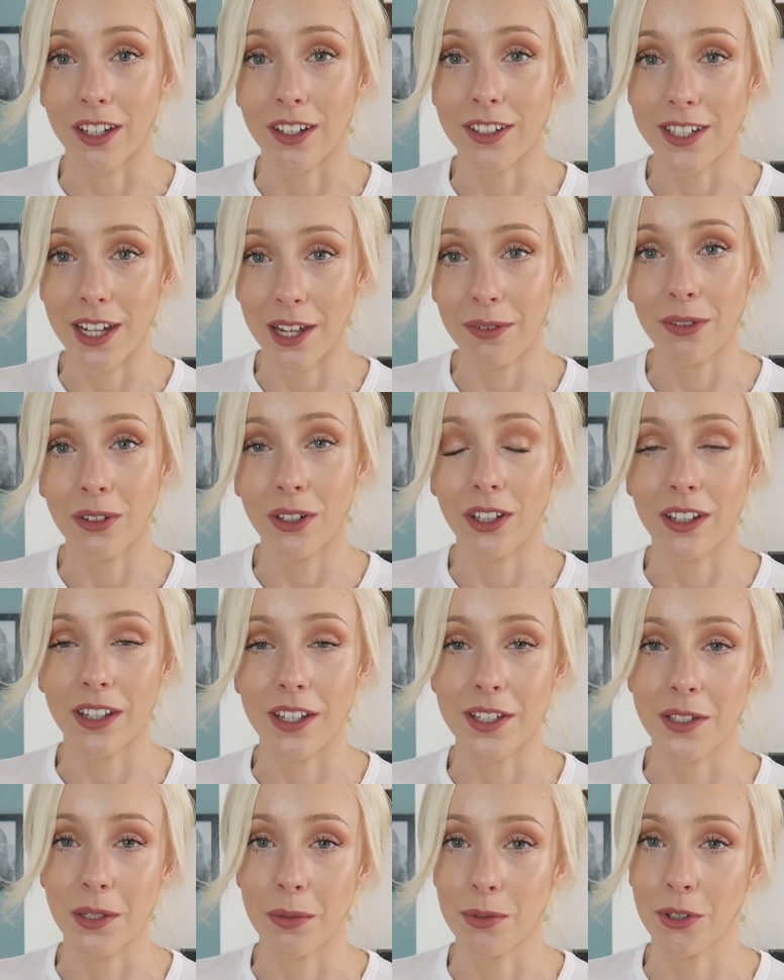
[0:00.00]
and
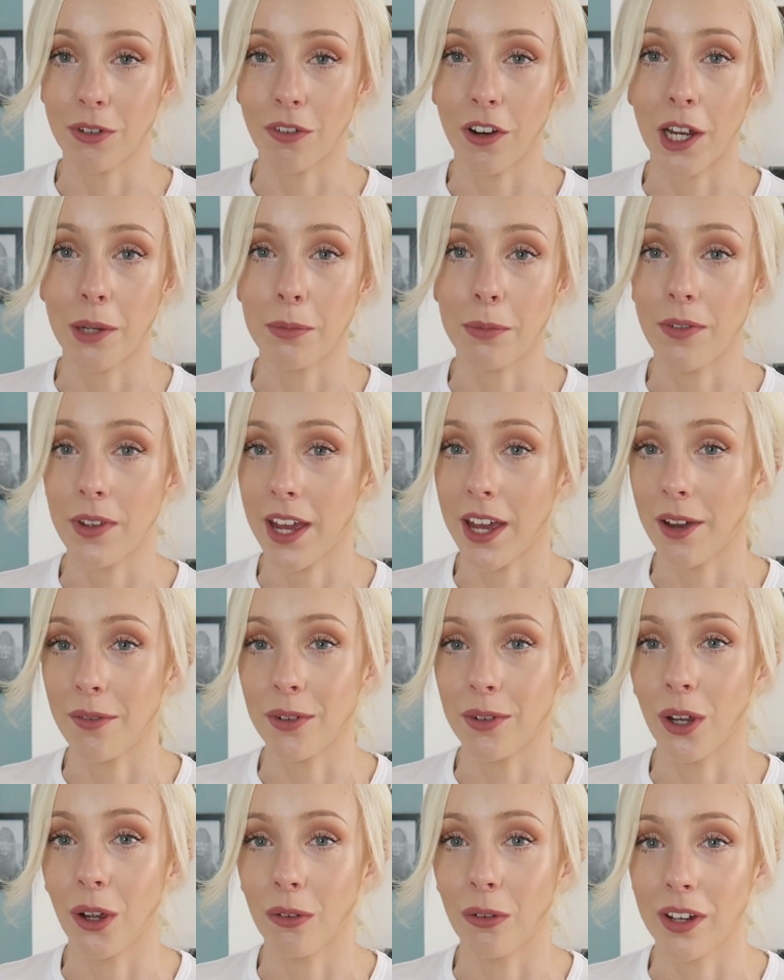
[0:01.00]
definitely subscribe if you
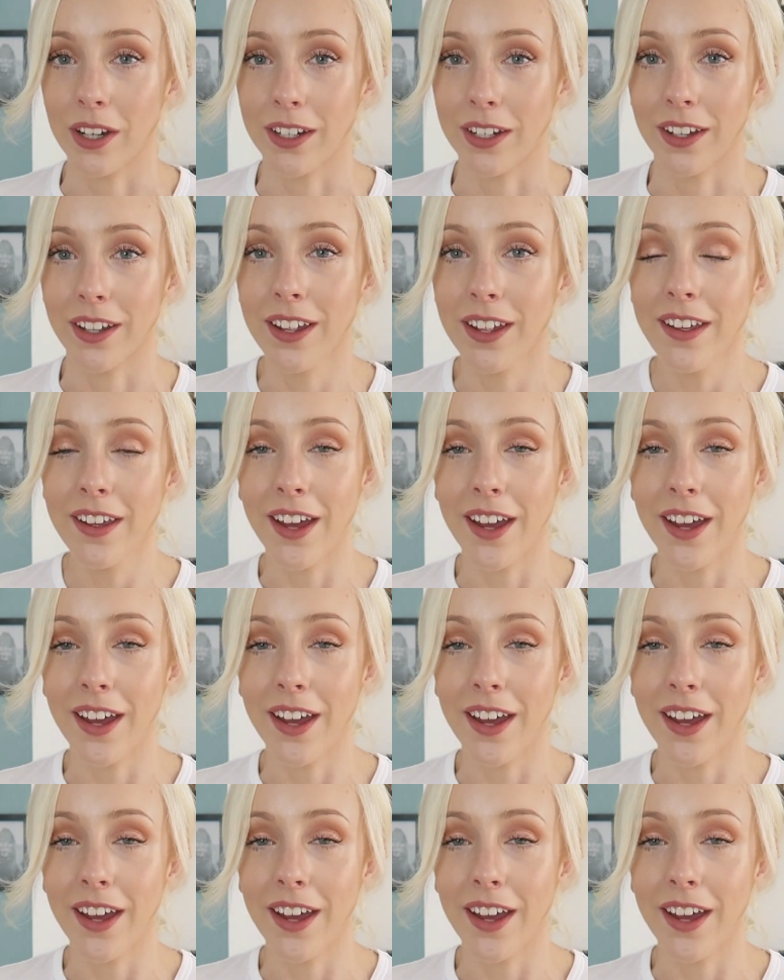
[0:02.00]
haven't already.